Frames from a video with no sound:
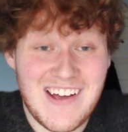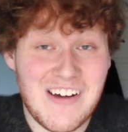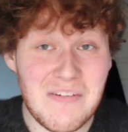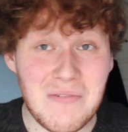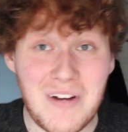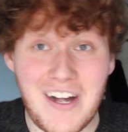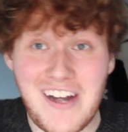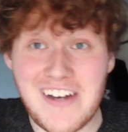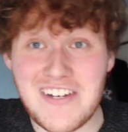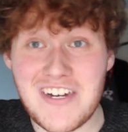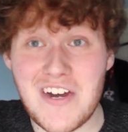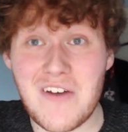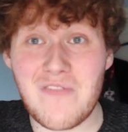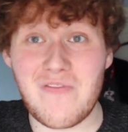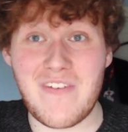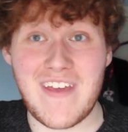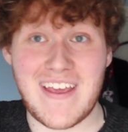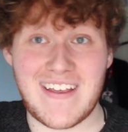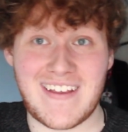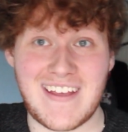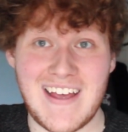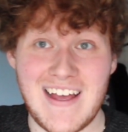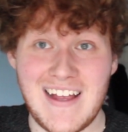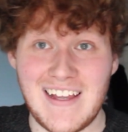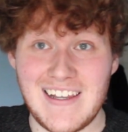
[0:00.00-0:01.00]
What did you
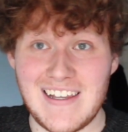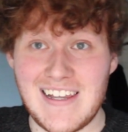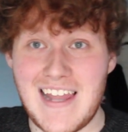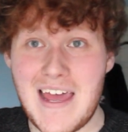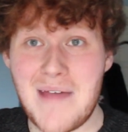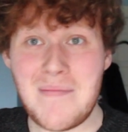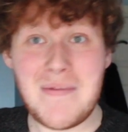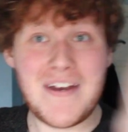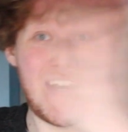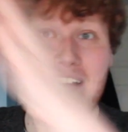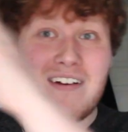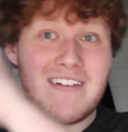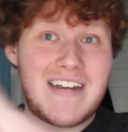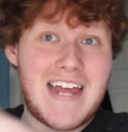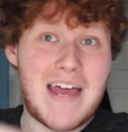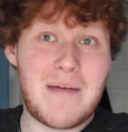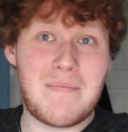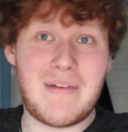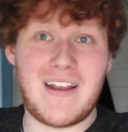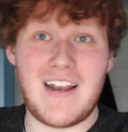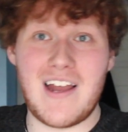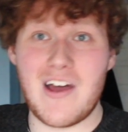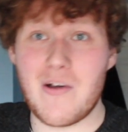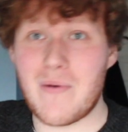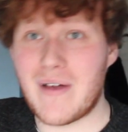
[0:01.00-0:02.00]
think? Let me know
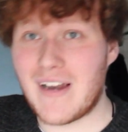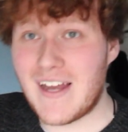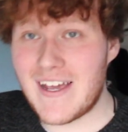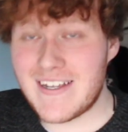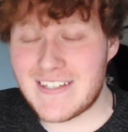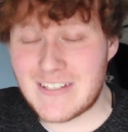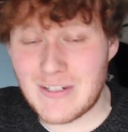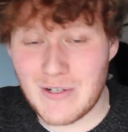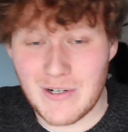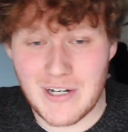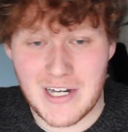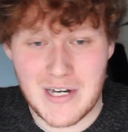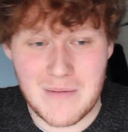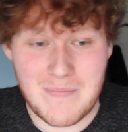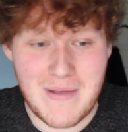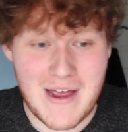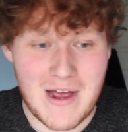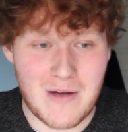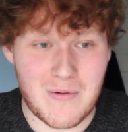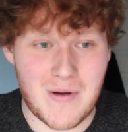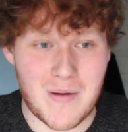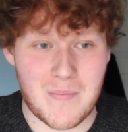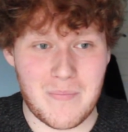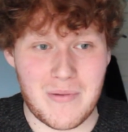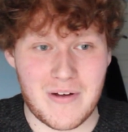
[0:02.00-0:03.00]
down below. I like talking
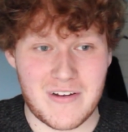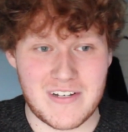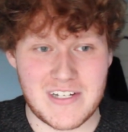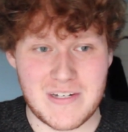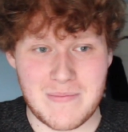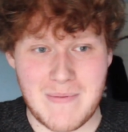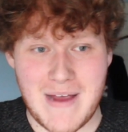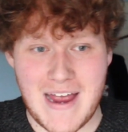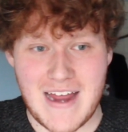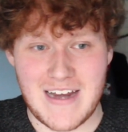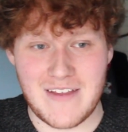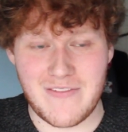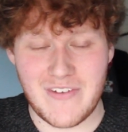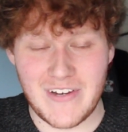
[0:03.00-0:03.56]
about One Punch Man.